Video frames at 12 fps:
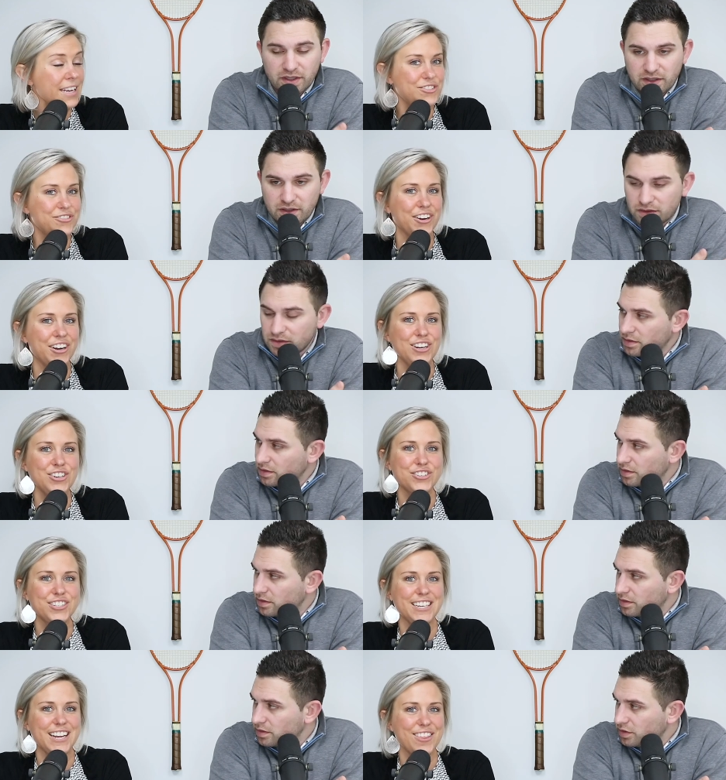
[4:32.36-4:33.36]
Speaker 1: it's very
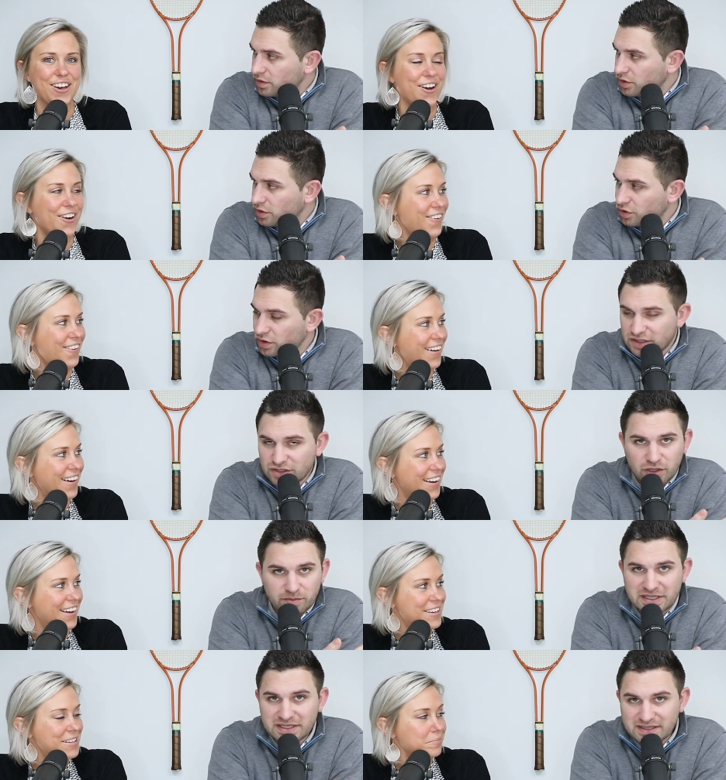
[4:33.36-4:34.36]
interesting
Speaker 2: though. You know, this
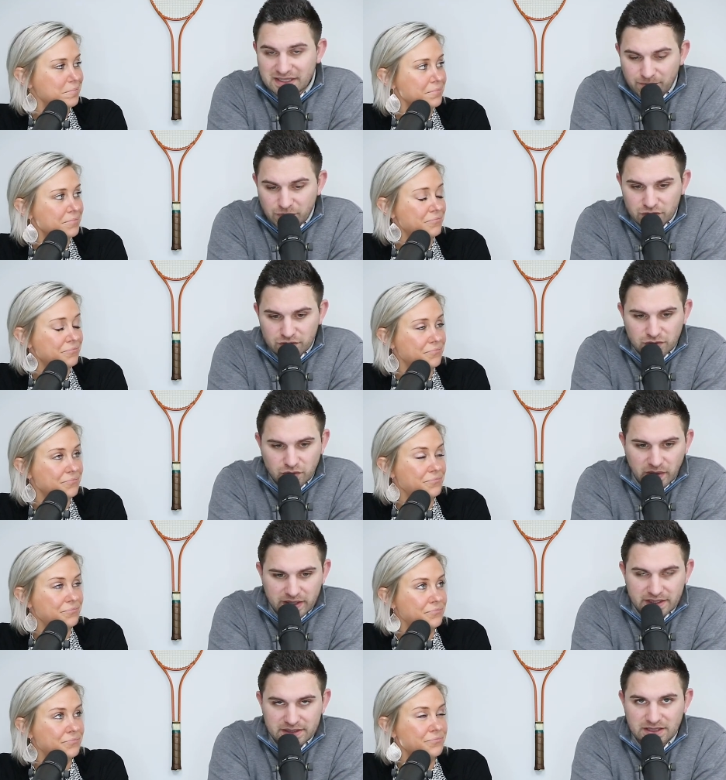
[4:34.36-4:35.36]
could be December
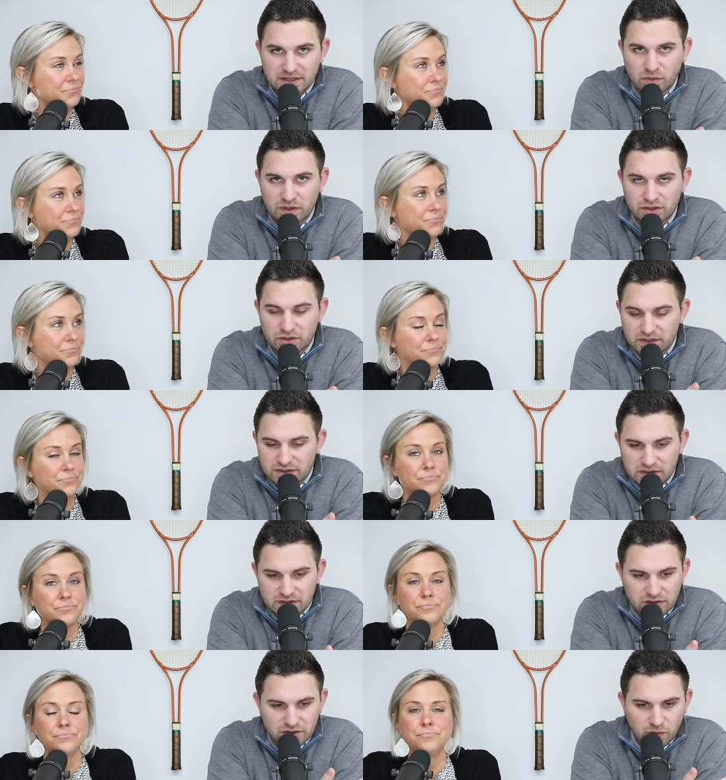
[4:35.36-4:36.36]
twenty eighteen mm-hmm. when you're
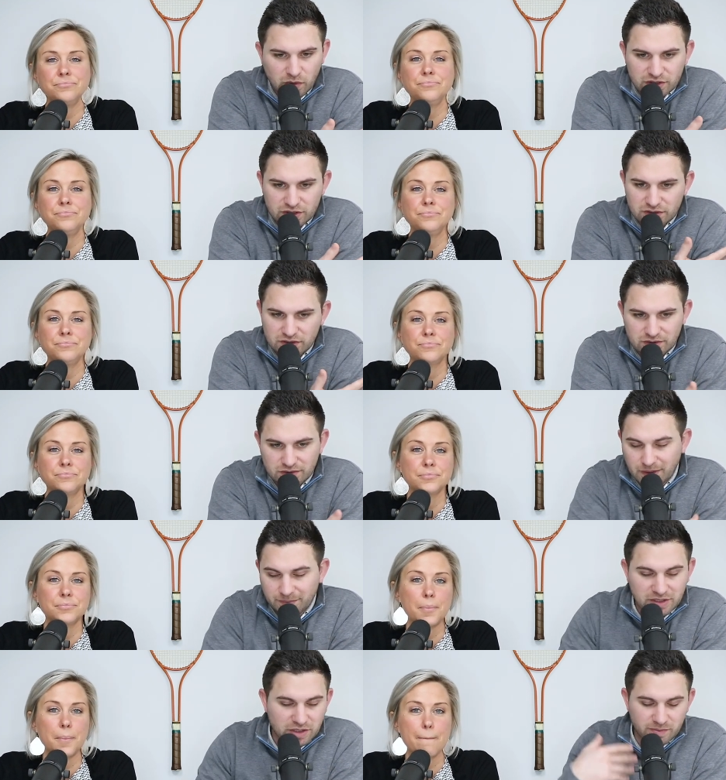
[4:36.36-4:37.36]
listening to this or mm-hmm. watching this. I
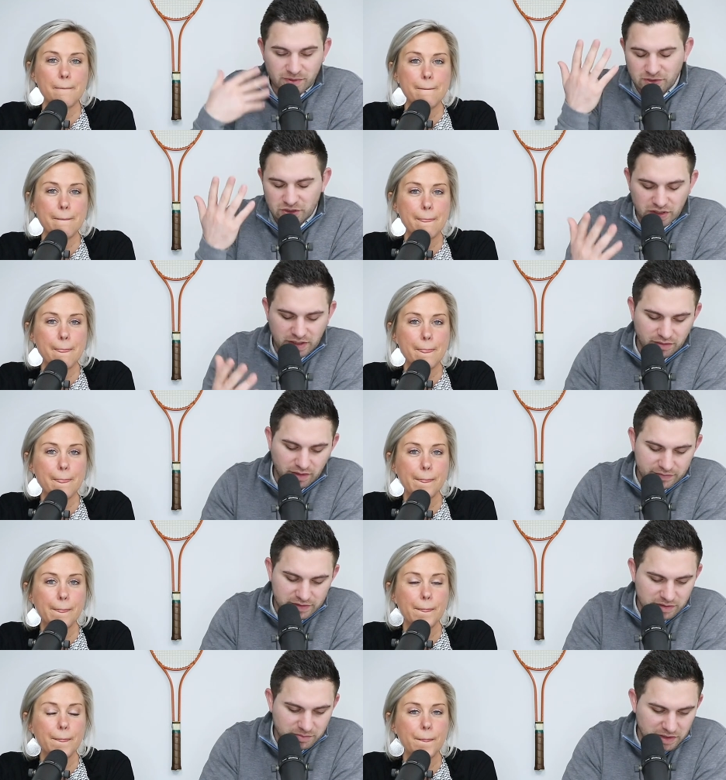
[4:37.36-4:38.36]
mean, it could be much later,
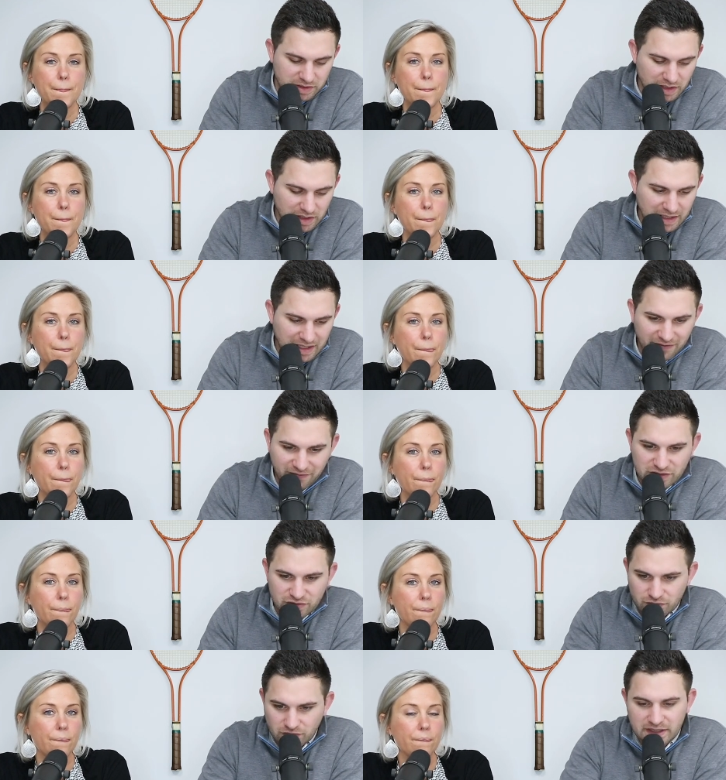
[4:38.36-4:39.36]
obviously, but if
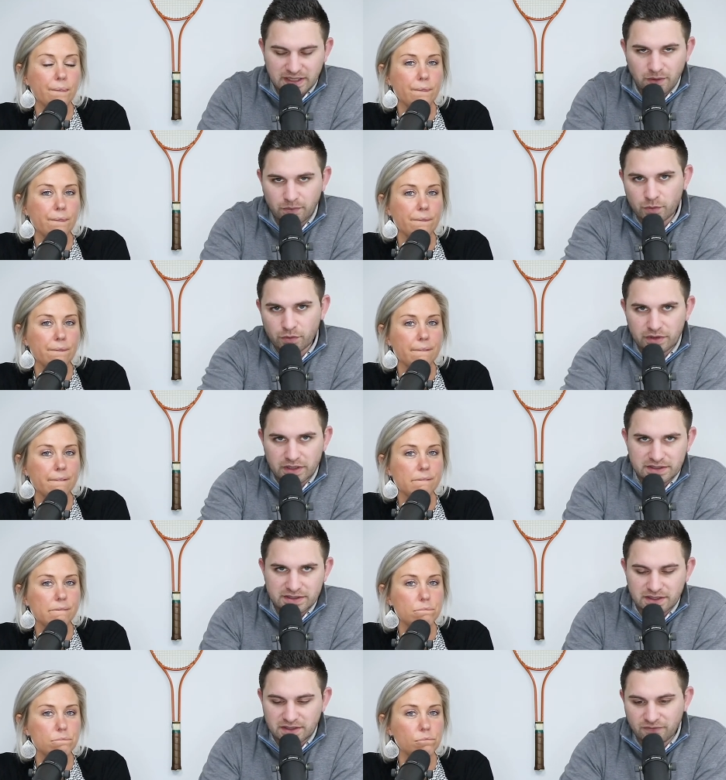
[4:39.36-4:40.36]
it's right now when we're
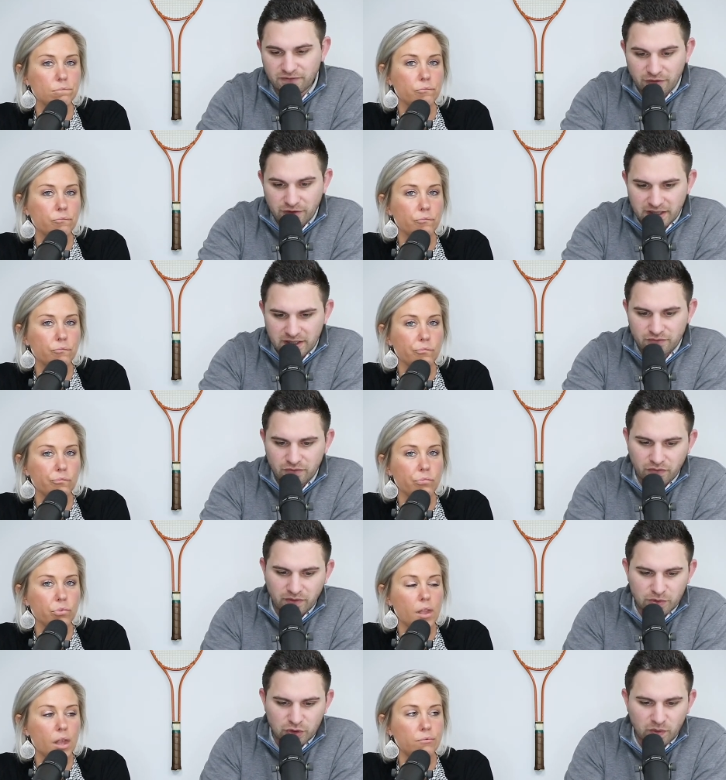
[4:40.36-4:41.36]
releasing at the very end of
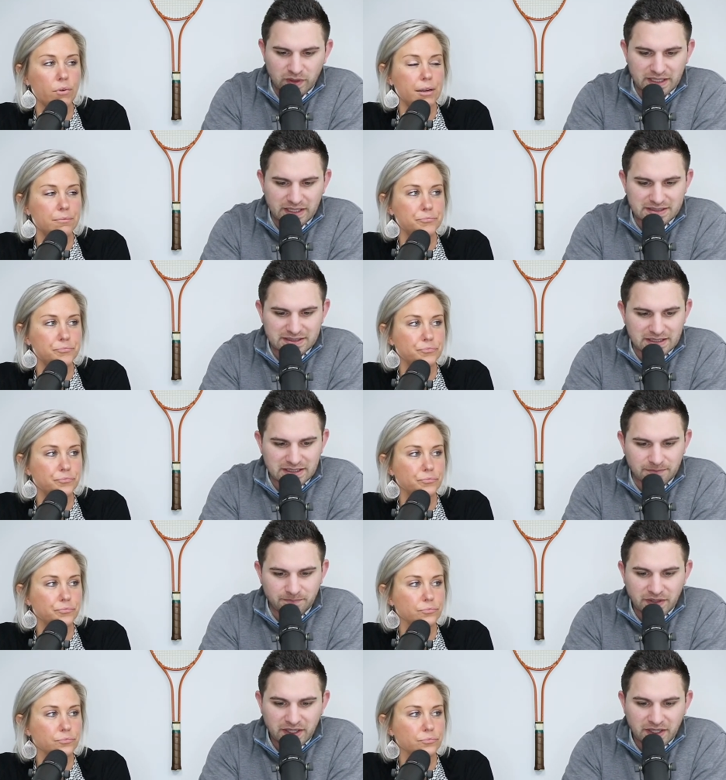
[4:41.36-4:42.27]
November twenty eighteen, right.